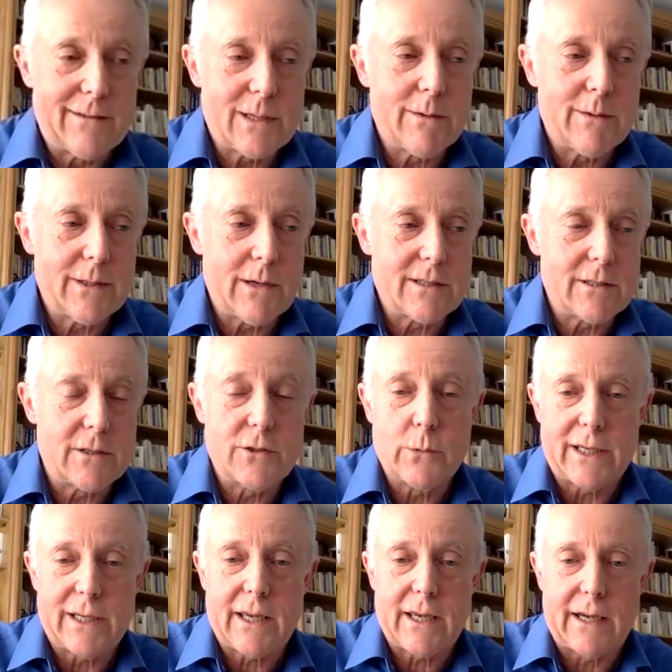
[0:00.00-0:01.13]
somebody wants to do
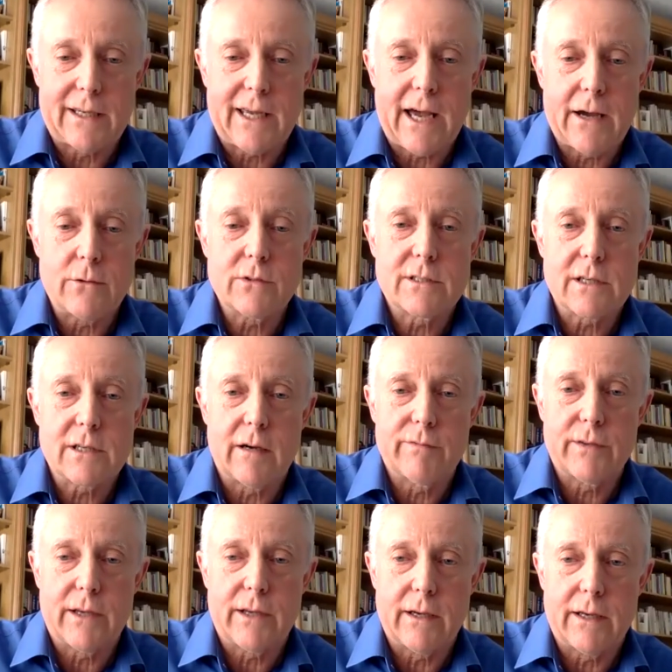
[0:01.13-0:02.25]
a count of
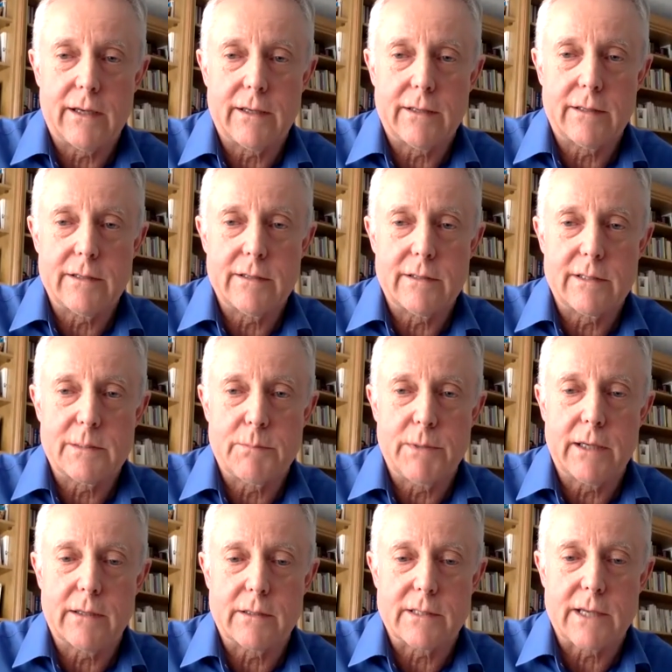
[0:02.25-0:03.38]
the
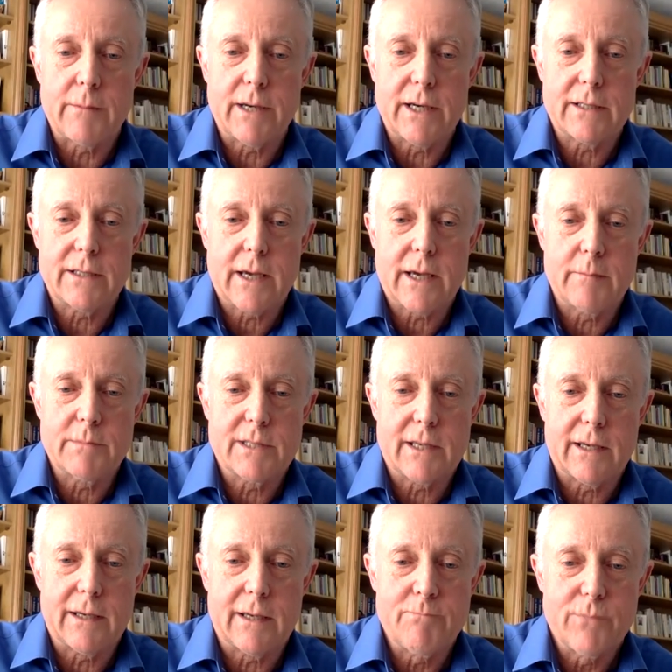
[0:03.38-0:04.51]
speakers, how many times
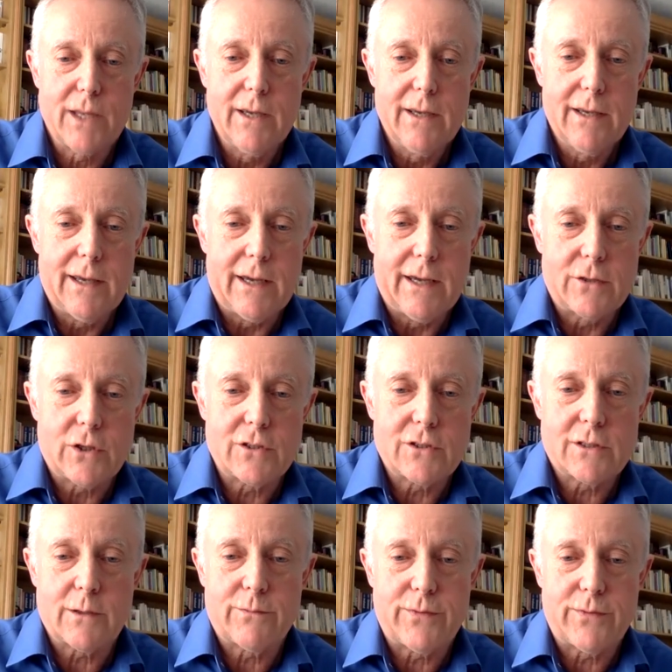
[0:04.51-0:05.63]
they
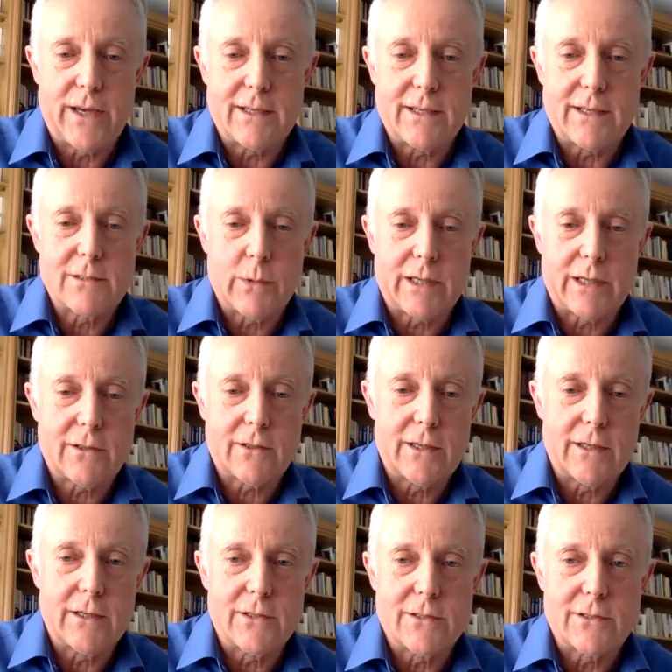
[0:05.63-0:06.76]
touch their faces, tweak their
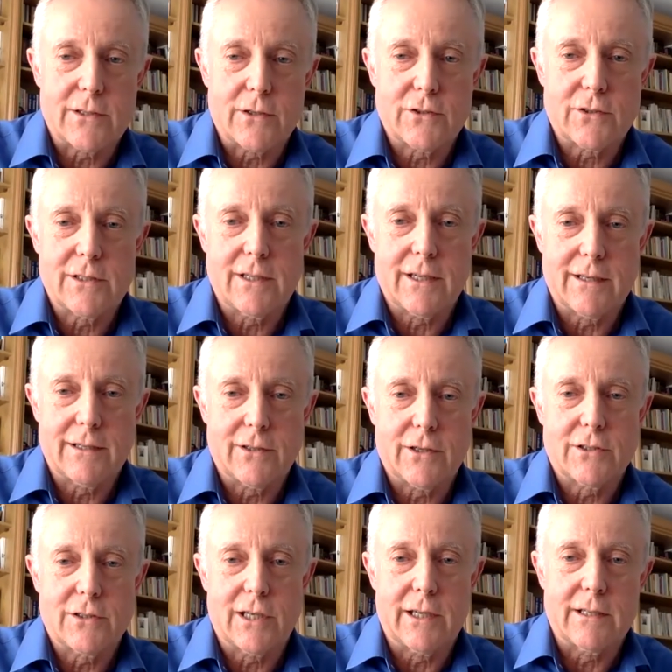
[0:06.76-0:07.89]
ears, their
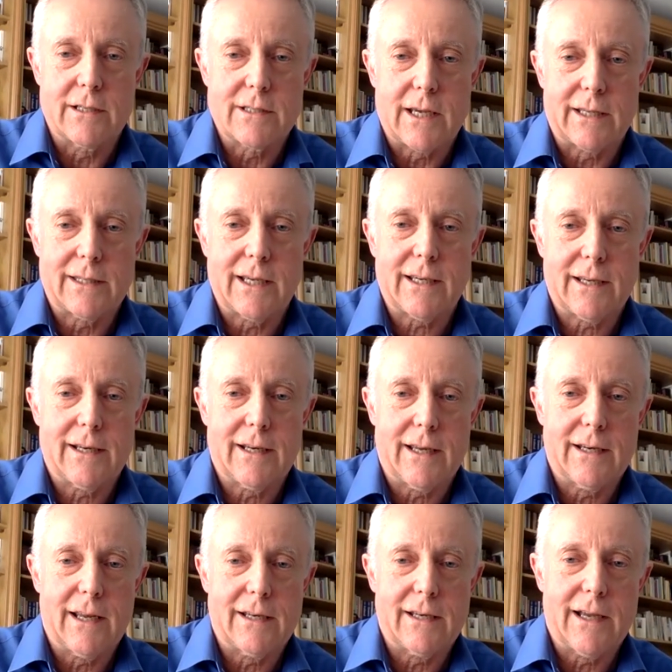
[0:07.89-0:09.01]
chins. I think
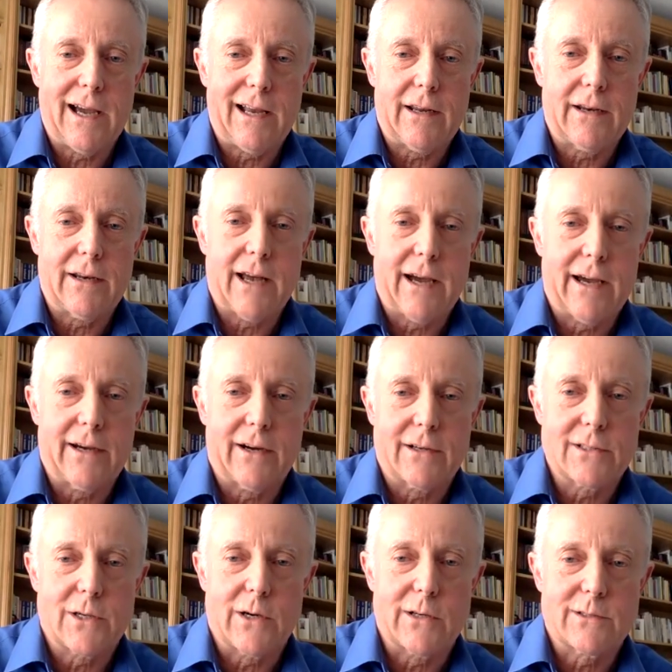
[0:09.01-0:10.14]
Niall and I are
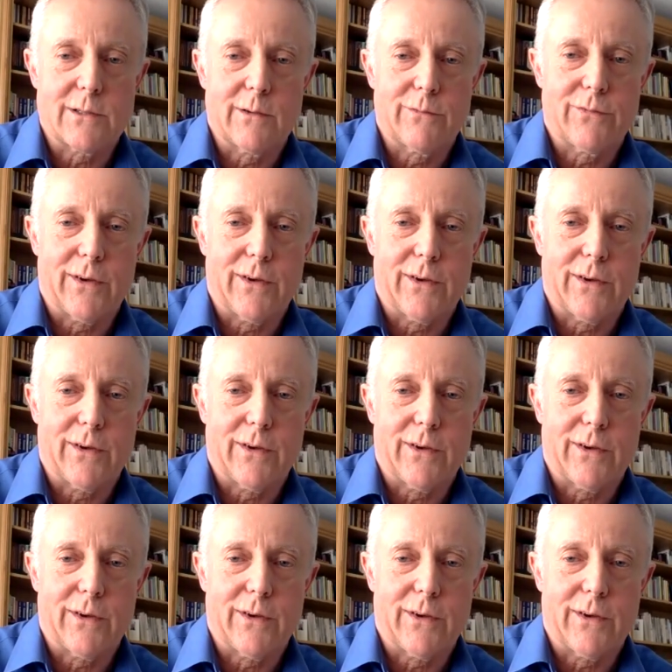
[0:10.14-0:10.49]
sort of